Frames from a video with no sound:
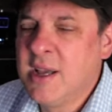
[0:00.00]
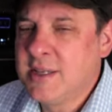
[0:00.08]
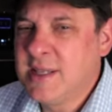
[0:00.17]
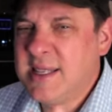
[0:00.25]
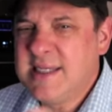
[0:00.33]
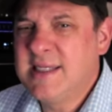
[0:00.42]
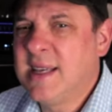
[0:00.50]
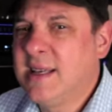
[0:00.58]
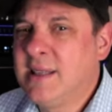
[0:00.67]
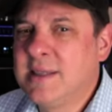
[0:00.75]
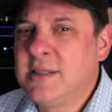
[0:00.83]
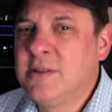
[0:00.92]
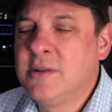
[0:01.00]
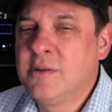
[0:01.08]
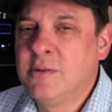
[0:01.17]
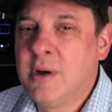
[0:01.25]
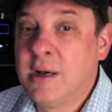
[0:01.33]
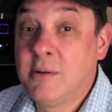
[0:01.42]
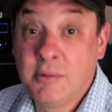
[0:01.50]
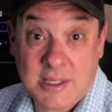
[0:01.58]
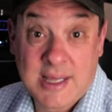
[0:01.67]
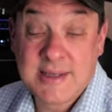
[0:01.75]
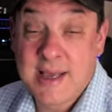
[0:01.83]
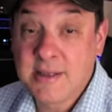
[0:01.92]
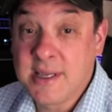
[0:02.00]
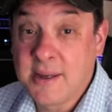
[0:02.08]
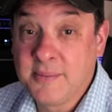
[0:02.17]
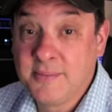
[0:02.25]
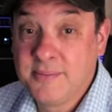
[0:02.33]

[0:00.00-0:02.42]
So let's take a listen to uh, what that sounds like.